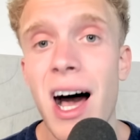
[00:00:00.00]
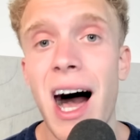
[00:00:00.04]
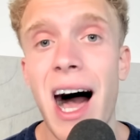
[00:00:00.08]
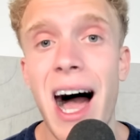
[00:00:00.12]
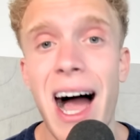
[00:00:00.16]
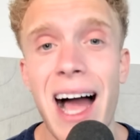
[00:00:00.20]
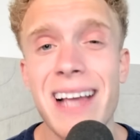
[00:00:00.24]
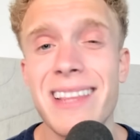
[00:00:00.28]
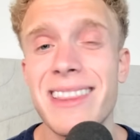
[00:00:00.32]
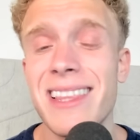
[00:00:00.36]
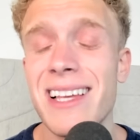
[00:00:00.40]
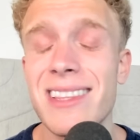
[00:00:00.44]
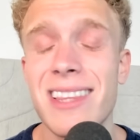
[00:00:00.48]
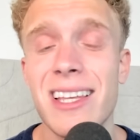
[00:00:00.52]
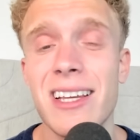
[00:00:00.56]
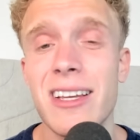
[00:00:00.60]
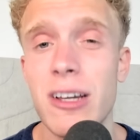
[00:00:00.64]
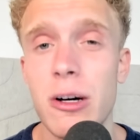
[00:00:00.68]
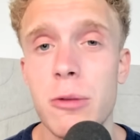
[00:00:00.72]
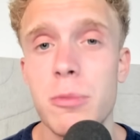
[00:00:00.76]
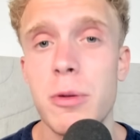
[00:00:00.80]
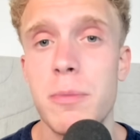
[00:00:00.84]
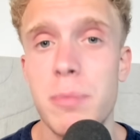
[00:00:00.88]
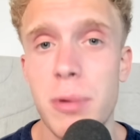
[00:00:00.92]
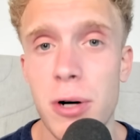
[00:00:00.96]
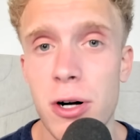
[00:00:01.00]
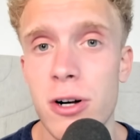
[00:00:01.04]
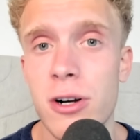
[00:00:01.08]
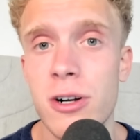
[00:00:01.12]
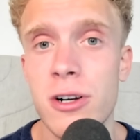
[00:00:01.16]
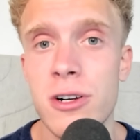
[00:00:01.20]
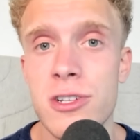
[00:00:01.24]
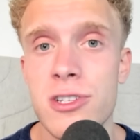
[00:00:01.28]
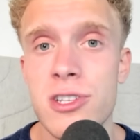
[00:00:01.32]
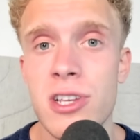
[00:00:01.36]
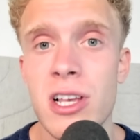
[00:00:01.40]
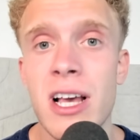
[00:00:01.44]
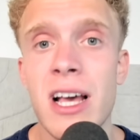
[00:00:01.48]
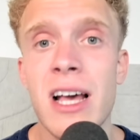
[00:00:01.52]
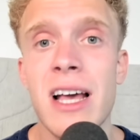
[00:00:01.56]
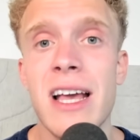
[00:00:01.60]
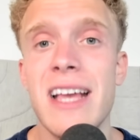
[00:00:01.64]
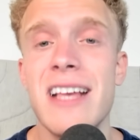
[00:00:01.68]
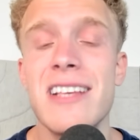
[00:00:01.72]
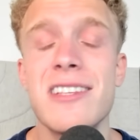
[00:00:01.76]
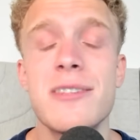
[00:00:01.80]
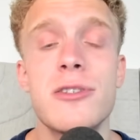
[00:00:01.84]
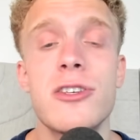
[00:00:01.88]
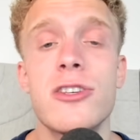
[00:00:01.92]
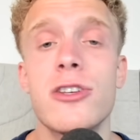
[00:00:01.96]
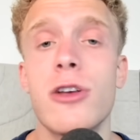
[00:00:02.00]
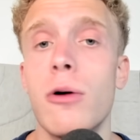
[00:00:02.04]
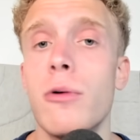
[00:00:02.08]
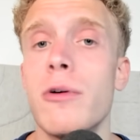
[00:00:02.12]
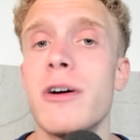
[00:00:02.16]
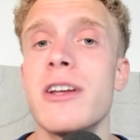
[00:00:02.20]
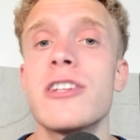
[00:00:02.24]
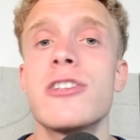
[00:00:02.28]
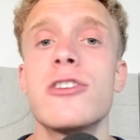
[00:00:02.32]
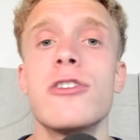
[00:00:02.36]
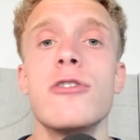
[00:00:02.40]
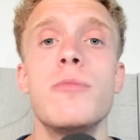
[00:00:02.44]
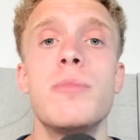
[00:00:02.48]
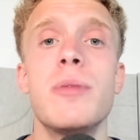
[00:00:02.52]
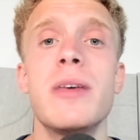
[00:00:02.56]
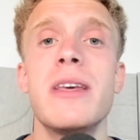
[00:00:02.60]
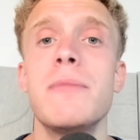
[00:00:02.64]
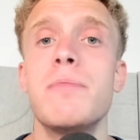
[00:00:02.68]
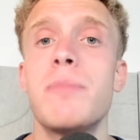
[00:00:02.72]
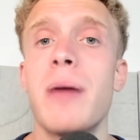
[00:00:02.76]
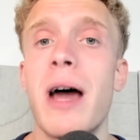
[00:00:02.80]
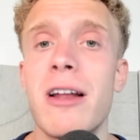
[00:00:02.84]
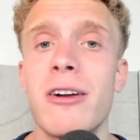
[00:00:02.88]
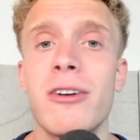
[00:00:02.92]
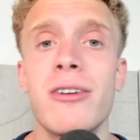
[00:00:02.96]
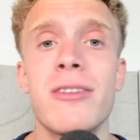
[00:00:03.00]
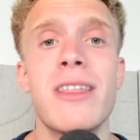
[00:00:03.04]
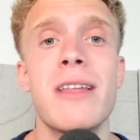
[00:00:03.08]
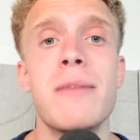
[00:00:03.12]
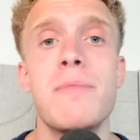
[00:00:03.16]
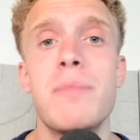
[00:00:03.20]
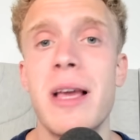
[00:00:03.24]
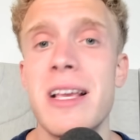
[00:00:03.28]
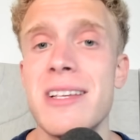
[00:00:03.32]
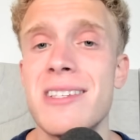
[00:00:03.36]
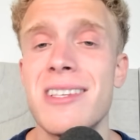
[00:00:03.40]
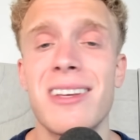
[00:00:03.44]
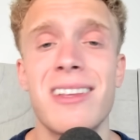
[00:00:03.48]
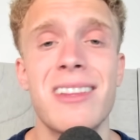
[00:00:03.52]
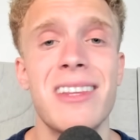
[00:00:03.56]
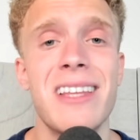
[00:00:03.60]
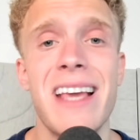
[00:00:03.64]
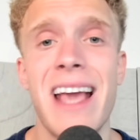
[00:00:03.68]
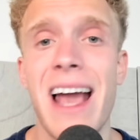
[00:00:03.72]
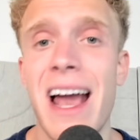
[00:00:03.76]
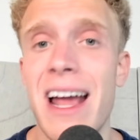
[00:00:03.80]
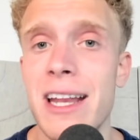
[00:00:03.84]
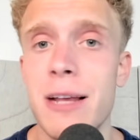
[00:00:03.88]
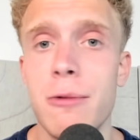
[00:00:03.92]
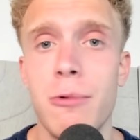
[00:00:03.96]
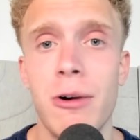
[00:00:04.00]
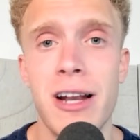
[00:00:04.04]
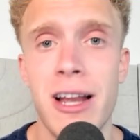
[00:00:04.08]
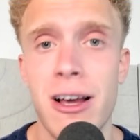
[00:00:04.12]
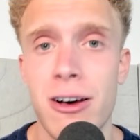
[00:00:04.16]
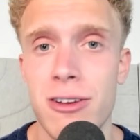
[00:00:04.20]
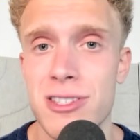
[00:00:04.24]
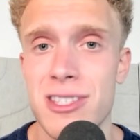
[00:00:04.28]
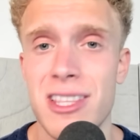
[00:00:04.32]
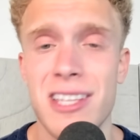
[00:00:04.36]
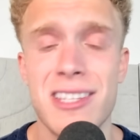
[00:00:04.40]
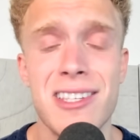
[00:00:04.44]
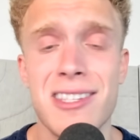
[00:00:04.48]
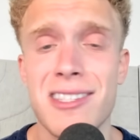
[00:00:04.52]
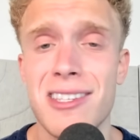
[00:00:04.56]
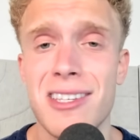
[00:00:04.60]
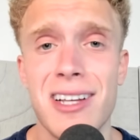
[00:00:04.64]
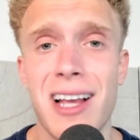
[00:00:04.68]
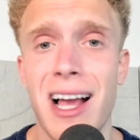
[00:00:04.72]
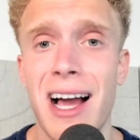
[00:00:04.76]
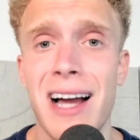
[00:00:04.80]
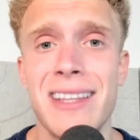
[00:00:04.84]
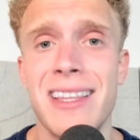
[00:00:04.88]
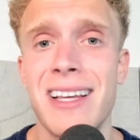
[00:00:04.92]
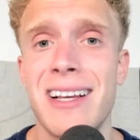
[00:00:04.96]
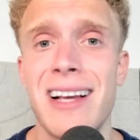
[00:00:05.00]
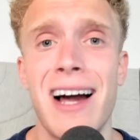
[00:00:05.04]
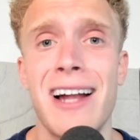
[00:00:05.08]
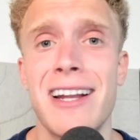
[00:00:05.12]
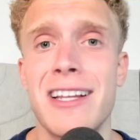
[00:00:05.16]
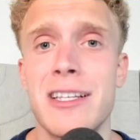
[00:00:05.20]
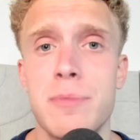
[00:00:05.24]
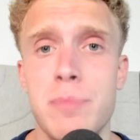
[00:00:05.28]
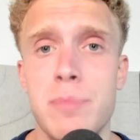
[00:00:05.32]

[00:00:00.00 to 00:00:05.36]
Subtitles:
I think that Gilbert Burns is going to be better than basically anyone else. This is a guy that got his